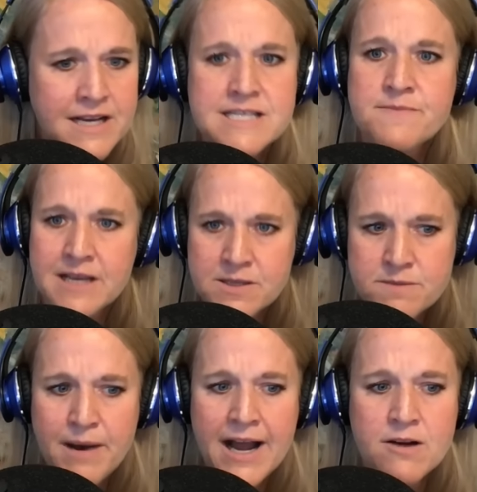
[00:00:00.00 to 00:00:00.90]
does some things
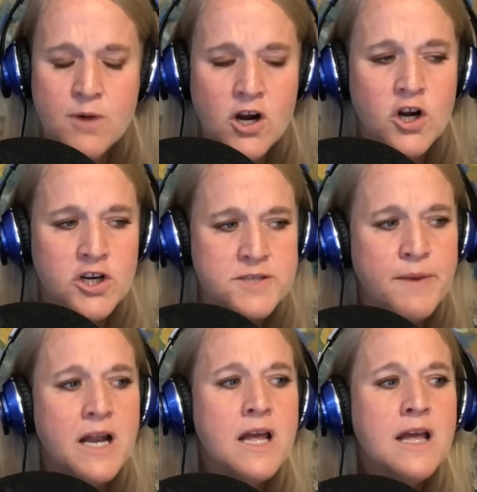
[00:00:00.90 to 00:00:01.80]
with biomarkers,
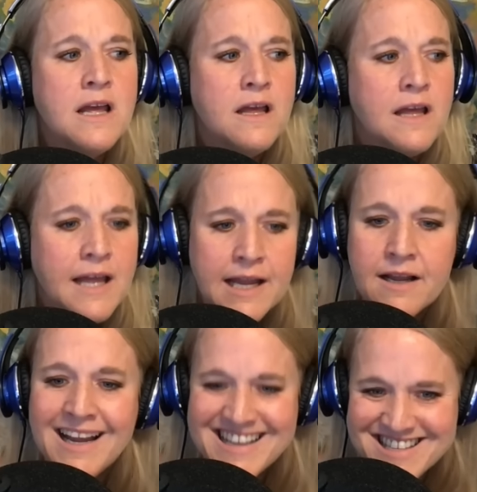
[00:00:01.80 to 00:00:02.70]
but
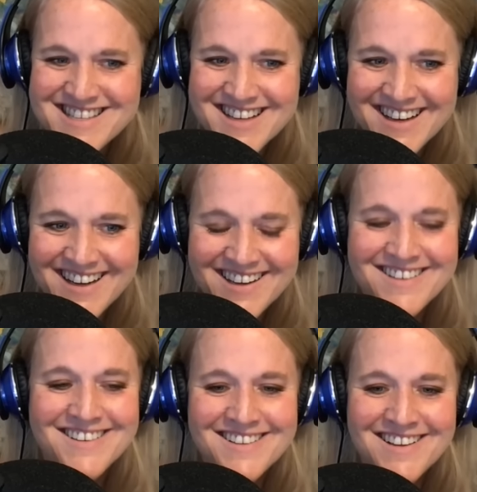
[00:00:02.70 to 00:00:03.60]
he has
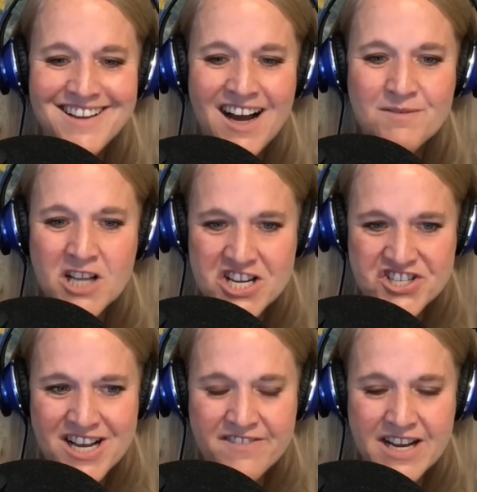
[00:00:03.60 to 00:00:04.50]
studied
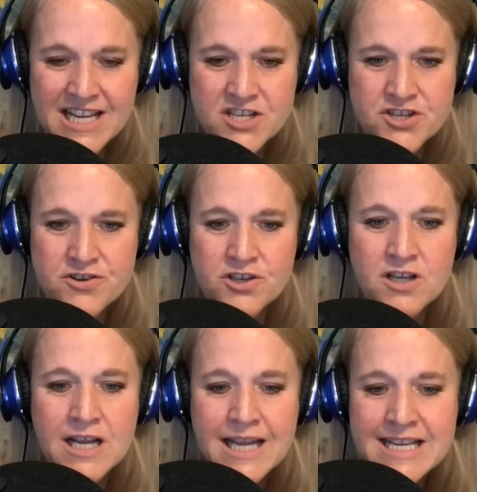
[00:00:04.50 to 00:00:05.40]
longevity in
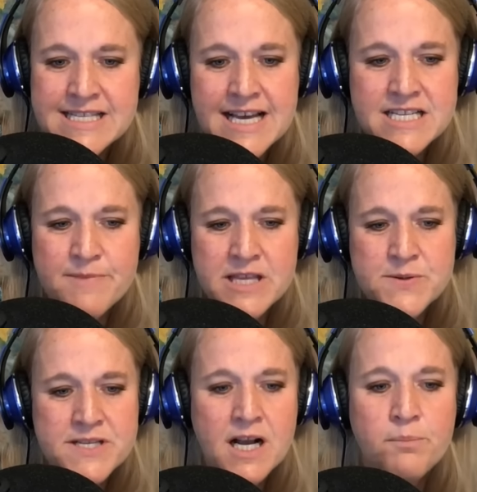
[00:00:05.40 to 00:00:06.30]
general. And he said to me,
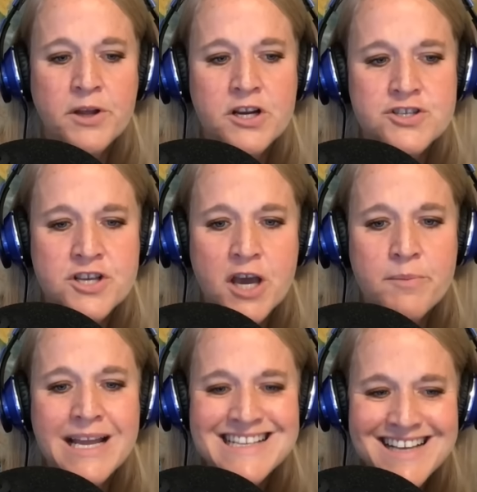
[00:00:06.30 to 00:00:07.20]
this was a couple of years ago,
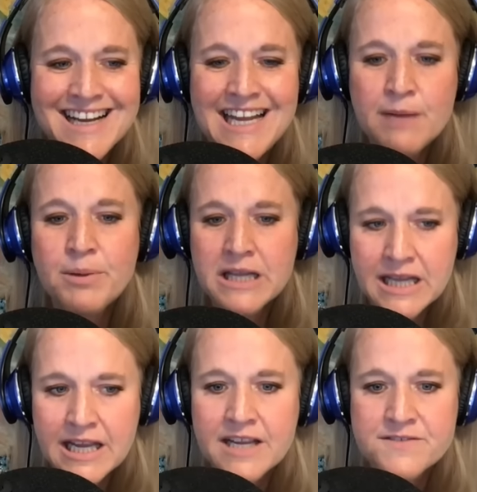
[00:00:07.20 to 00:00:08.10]
but he said he
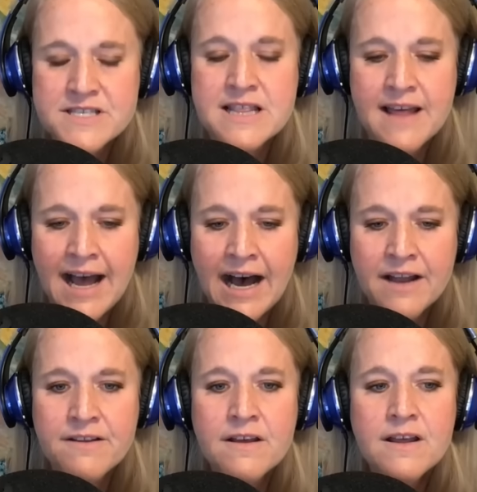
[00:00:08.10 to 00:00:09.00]
believes that